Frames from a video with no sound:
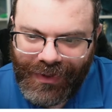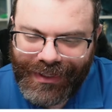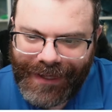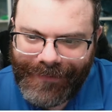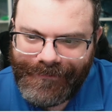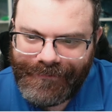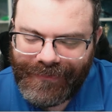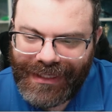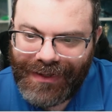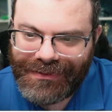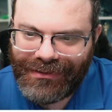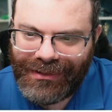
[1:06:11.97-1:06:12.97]
okay,
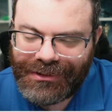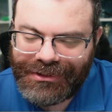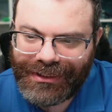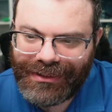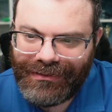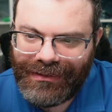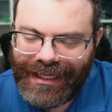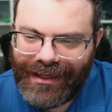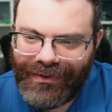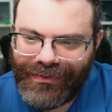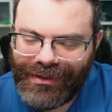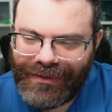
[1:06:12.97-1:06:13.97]
that was good logic.
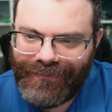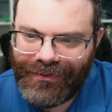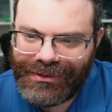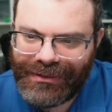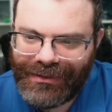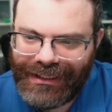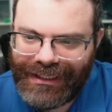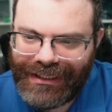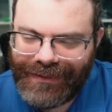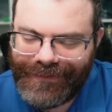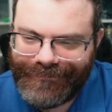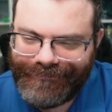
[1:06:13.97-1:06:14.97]
Now, unfortunately,